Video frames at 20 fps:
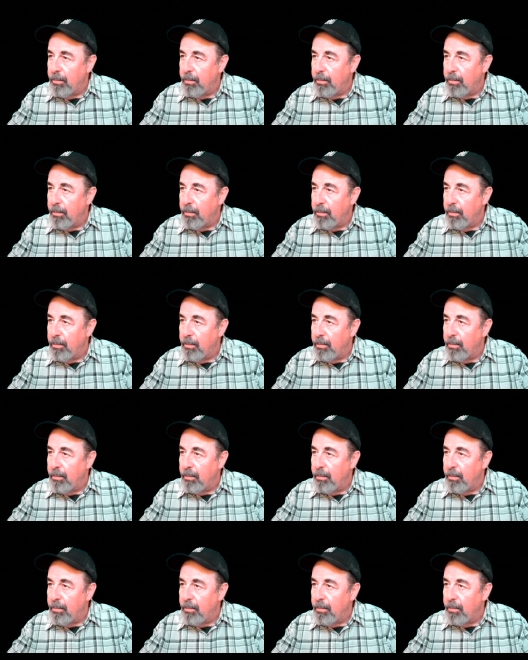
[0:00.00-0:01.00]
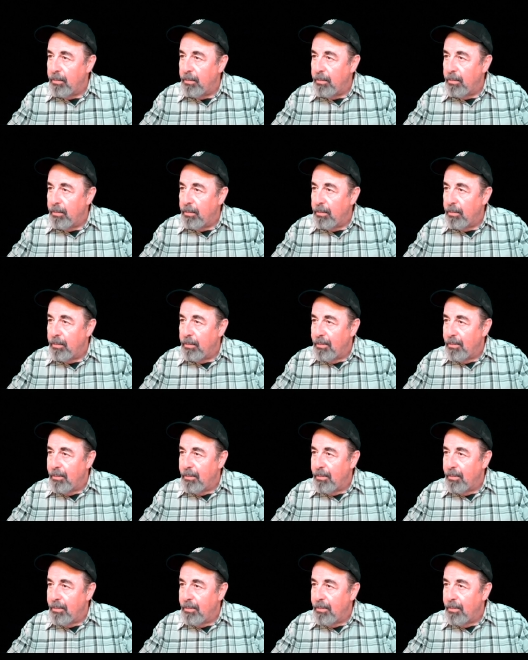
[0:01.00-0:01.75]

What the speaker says: No one is speaking in this clip.